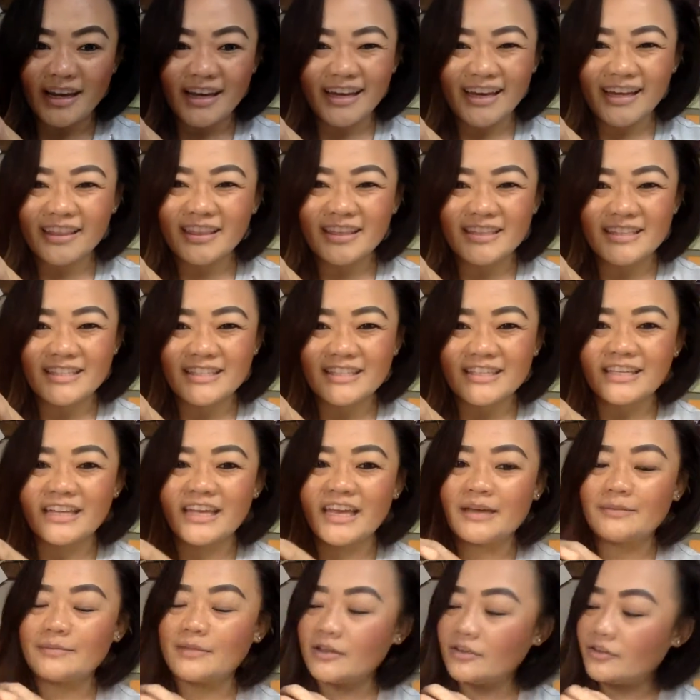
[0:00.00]
And this is a
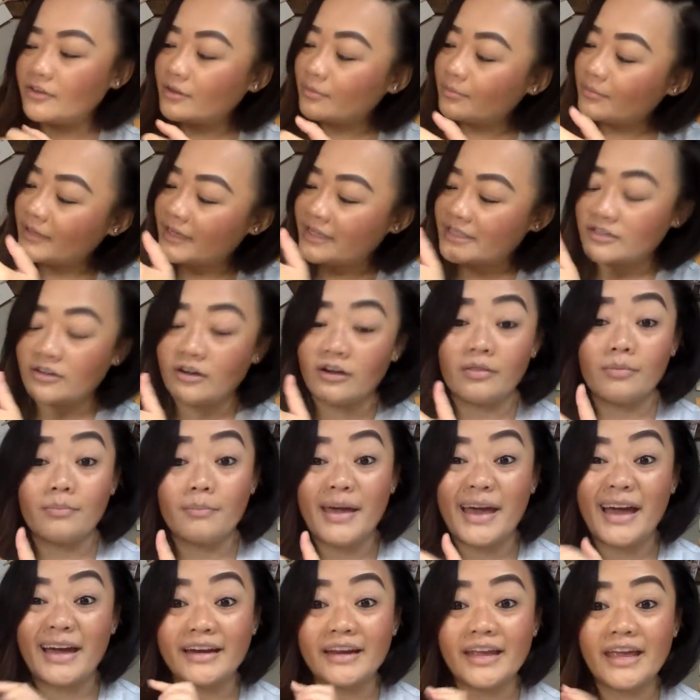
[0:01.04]
game that you can play. It's called
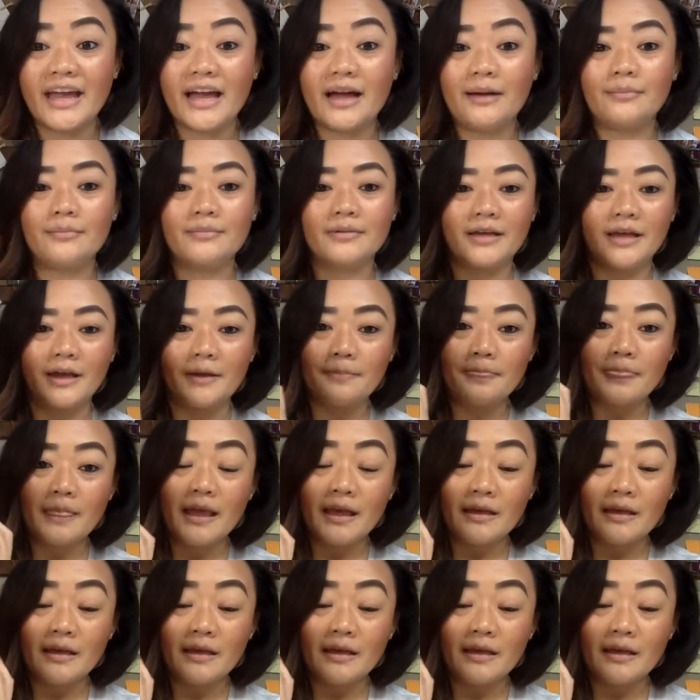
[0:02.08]
Mad Gab, okay?